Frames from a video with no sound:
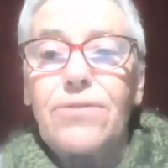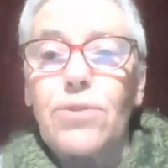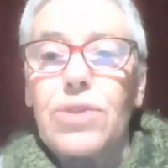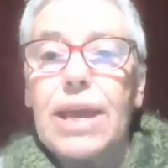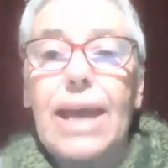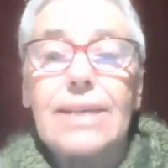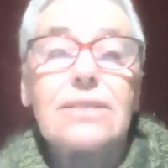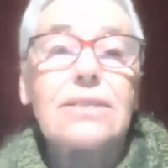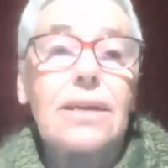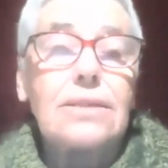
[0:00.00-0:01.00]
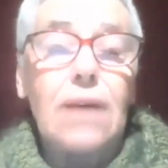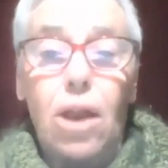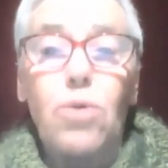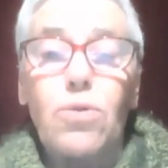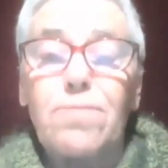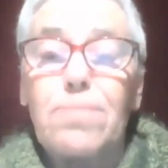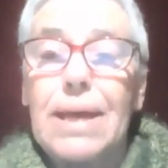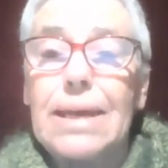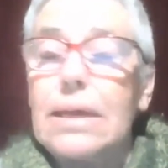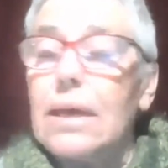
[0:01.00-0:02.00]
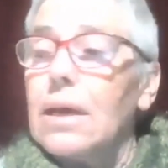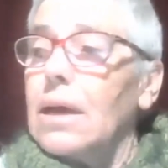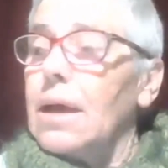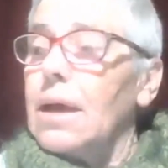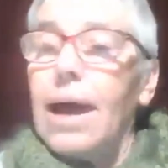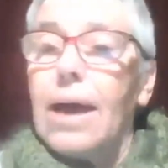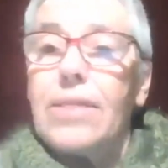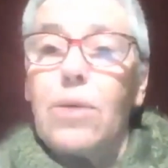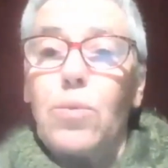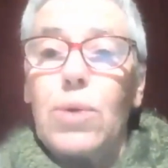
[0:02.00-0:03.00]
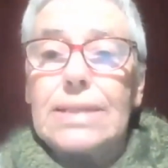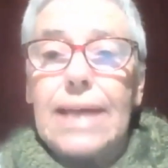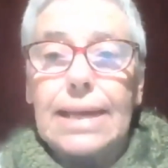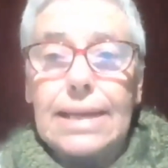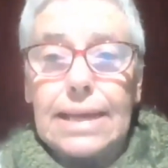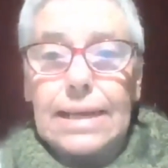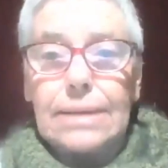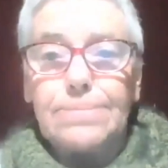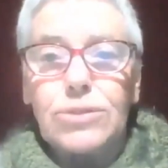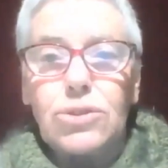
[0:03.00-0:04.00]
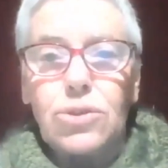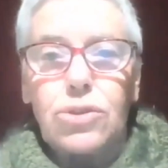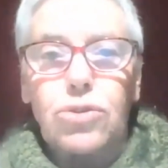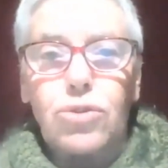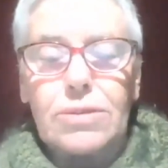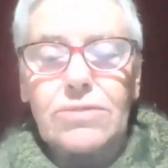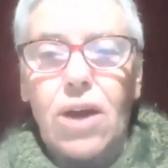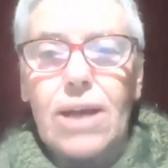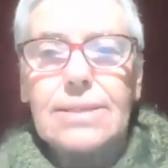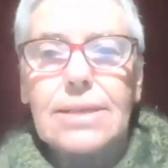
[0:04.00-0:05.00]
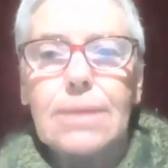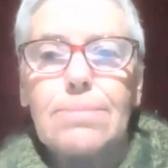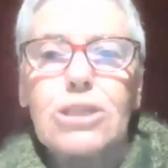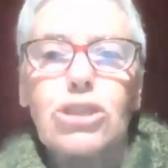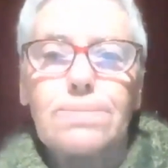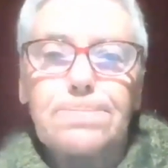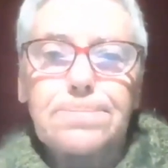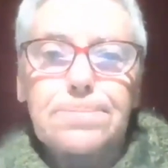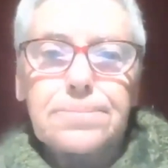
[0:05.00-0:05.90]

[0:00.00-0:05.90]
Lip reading: for the case that, along with me, that we're taking to the Human Rights Commission.